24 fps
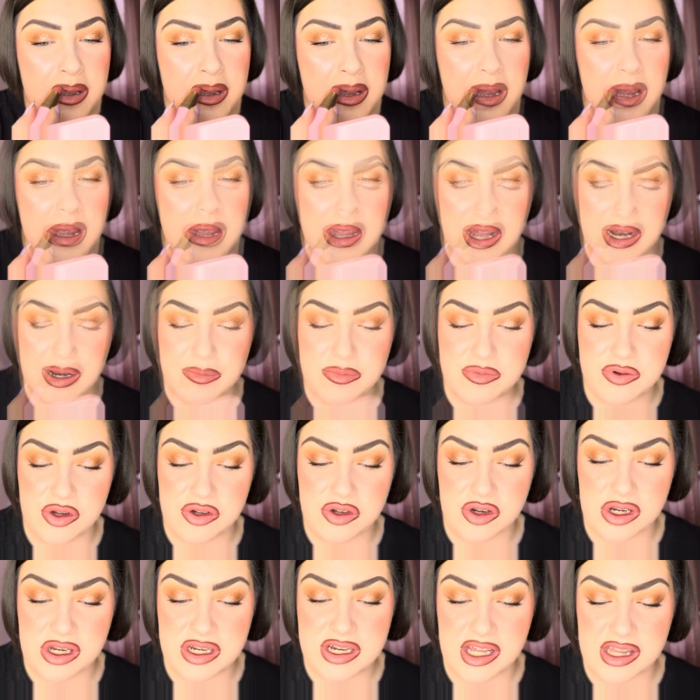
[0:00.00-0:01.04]
And then I'm just
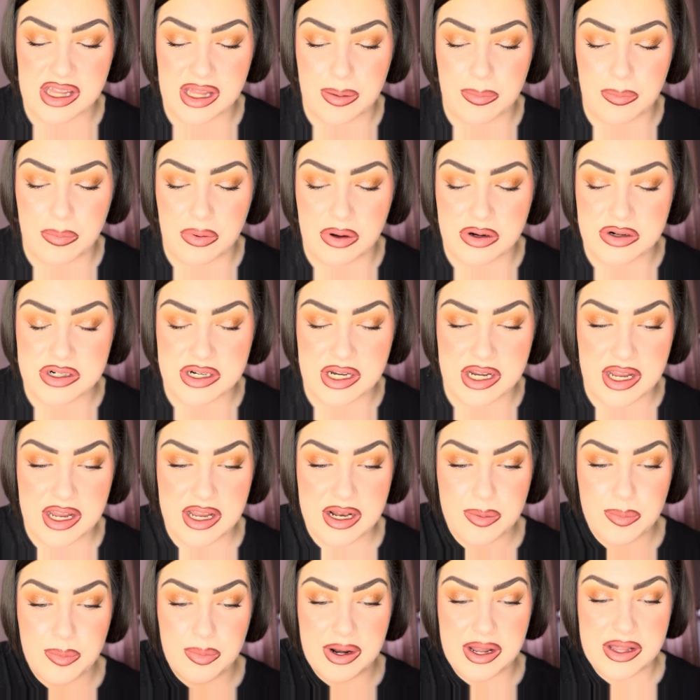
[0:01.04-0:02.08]
going to take that brush again
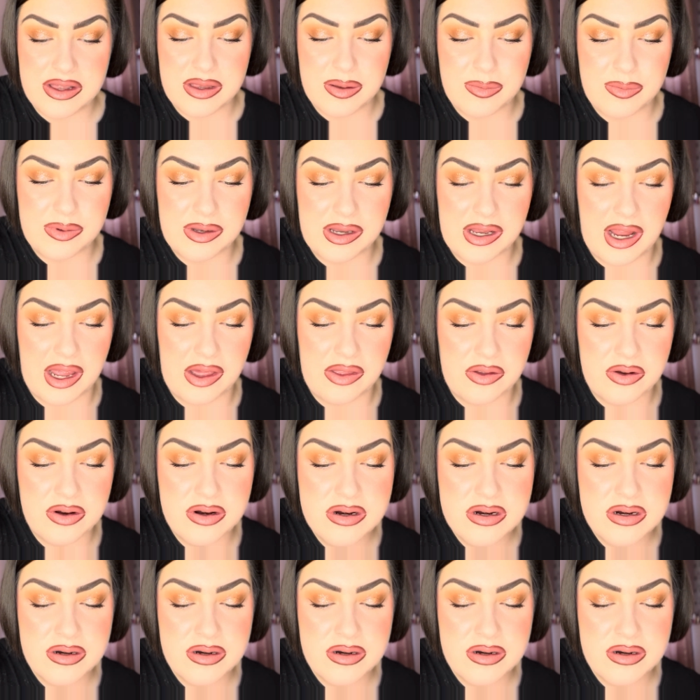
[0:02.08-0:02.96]
and blend them together.